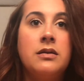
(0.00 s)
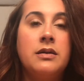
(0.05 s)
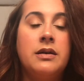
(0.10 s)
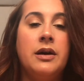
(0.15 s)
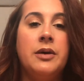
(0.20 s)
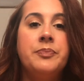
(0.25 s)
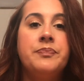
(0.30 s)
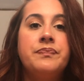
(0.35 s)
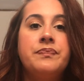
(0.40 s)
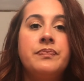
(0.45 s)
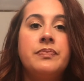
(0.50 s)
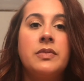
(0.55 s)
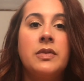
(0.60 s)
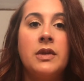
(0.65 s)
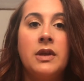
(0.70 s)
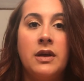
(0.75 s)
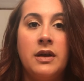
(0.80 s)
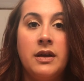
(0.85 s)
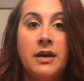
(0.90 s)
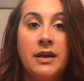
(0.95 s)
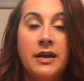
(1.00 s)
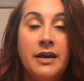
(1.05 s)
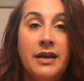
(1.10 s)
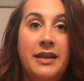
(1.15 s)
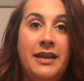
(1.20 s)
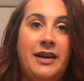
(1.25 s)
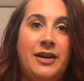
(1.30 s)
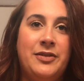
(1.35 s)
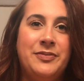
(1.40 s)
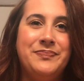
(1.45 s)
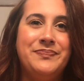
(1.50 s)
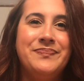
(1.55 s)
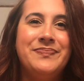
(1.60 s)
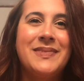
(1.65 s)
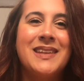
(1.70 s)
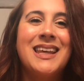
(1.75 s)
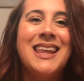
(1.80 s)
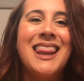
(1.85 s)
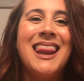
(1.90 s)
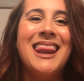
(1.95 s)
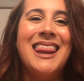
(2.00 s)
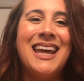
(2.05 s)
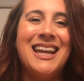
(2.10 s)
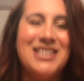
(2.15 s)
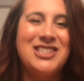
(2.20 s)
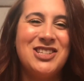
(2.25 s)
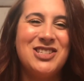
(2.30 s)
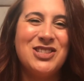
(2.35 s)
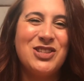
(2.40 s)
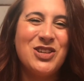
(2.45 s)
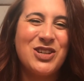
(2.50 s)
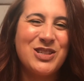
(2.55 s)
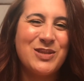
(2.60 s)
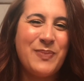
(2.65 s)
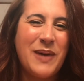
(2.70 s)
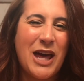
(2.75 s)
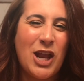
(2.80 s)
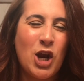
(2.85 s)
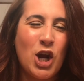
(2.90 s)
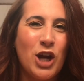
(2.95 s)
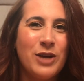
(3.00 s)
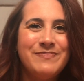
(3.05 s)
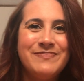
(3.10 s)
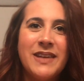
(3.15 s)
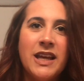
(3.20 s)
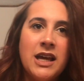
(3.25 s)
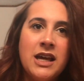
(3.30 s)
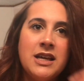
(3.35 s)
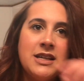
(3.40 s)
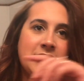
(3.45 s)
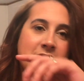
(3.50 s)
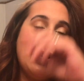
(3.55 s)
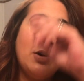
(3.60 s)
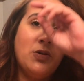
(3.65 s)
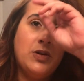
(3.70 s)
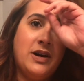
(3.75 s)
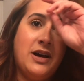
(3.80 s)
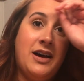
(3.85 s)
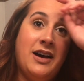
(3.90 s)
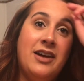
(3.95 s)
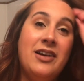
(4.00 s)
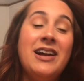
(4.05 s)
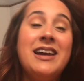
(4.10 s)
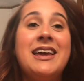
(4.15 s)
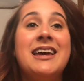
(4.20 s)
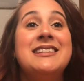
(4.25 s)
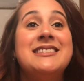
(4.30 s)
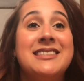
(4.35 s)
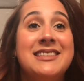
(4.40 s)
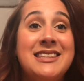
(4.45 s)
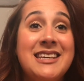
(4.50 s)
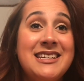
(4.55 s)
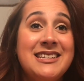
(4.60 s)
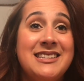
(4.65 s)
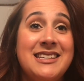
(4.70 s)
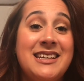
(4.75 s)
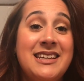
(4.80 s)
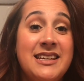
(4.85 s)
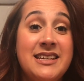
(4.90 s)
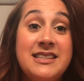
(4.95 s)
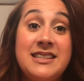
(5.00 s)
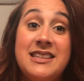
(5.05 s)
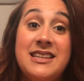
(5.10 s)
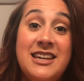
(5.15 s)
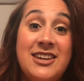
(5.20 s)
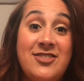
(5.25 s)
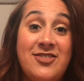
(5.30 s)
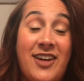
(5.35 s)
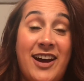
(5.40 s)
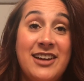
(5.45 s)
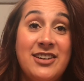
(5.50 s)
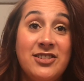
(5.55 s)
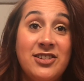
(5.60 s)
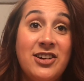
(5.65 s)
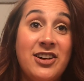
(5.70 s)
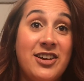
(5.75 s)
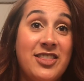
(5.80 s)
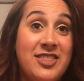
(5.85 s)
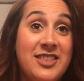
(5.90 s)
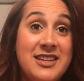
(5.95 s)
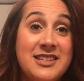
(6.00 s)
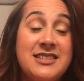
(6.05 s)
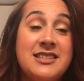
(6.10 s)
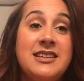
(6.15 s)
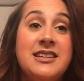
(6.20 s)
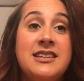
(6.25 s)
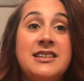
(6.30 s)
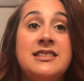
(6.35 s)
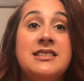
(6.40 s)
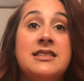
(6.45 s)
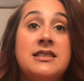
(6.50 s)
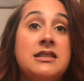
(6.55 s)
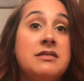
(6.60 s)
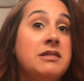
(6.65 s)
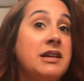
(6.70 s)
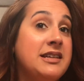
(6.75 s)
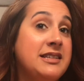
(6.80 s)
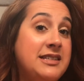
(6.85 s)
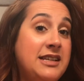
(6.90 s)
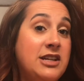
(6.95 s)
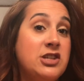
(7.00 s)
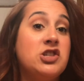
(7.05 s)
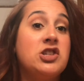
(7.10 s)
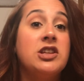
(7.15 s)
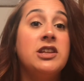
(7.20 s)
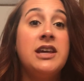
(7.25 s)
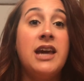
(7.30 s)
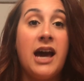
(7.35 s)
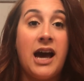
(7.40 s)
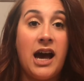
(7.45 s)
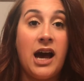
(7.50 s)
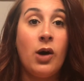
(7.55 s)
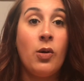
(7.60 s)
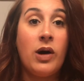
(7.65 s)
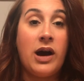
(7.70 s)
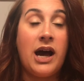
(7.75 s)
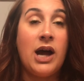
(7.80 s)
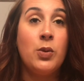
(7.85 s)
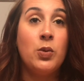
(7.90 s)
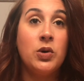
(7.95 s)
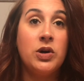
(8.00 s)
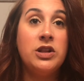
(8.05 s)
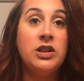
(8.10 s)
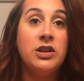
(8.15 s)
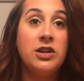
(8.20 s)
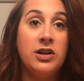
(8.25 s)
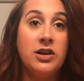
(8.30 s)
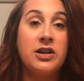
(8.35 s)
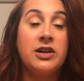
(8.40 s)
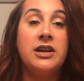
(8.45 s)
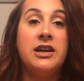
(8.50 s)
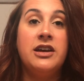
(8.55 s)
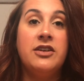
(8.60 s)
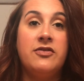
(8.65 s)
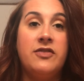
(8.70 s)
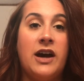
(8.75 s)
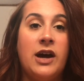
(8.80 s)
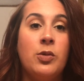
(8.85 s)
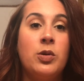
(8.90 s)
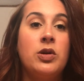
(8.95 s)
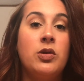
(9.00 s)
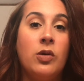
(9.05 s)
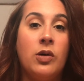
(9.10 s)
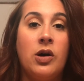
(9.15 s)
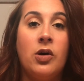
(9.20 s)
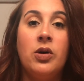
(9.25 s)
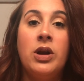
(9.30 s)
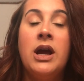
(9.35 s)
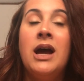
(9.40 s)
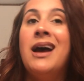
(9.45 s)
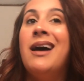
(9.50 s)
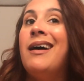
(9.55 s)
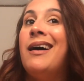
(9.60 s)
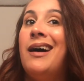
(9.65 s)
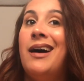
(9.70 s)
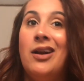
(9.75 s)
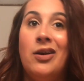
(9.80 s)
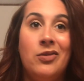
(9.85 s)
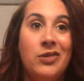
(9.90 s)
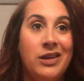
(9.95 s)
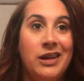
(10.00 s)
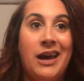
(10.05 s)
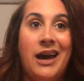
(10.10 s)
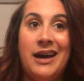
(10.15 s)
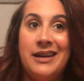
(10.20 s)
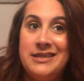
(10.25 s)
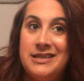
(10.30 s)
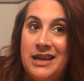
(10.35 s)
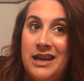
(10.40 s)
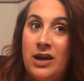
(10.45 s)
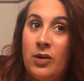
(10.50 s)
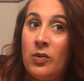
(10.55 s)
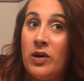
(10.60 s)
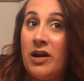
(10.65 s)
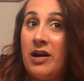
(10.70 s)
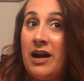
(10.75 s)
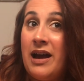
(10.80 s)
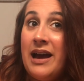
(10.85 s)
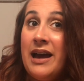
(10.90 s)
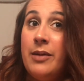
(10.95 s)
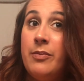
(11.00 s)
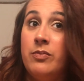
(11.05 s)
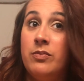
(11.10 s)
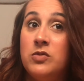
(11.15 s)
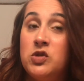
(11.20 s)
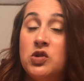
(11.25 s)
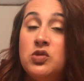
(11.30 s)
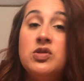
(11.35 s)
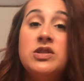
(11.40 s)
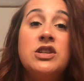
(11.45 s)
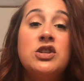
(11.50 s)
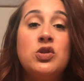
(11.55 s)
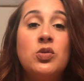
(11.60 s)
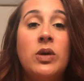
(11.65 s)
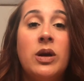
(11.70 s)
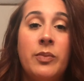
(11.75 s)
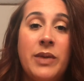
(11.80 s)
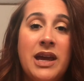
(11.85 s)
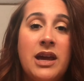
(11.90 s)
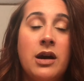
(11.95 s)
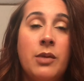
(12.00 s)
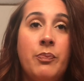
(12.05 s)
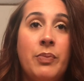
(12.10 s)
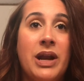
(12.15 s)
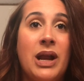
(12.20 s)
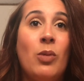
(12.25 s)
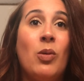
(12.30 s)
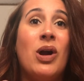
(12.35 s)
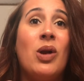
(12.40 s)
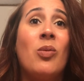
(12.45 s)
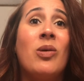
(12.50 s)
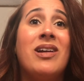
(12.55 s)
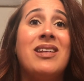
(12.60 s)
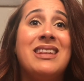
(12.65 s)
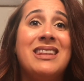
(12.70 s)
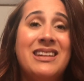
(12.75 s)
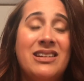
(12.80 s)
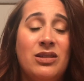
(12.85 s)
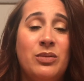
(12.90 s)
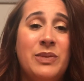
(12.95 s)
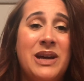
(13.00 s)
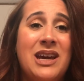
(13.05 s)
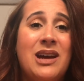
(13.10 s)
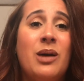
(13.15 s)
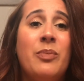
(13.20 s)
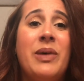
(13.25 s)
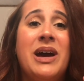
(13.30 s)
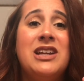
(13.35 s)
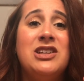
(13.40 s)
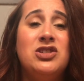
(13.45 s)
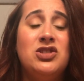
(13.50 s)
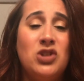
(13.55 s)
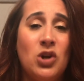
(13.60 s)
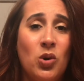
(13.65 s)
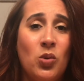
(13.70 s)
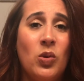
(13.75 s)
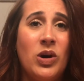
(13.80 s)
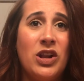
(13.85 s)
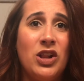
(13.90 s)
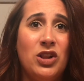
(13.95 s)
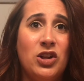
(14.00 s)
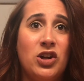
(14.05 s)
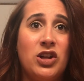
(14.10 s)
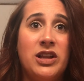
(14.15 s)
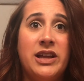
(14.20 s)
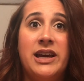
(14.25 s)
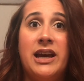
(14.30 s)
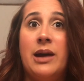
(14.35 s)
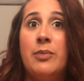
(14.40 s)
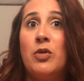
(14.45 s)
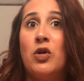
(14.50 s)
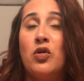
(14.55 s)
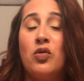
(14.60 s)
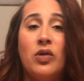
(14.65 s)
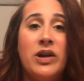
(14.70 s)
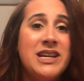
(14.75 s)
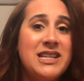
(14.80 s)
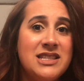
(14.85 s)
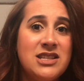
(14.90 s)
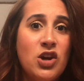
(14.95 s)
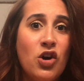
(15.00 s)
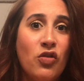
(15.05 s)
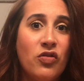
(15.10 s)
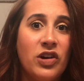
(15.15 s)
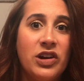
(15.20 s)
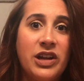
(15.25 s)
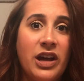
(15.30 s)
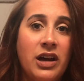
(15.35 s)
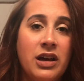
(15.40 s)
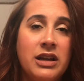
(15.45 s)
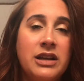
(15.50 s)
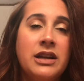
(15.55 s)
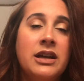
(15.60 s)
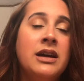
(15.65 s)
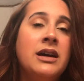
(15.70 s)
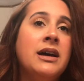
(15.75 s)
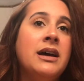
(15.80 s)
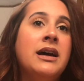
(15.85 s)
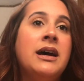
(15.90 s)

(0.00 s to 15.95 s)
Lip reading: Okay. There. That just looks better. So, all right, guys, this is the final look. This is essentially how I would look if I would go out on a really hot day where I'm choosing to wear makeup, but I want to wear little makeup. I don't want to look like I'm crazy overdone.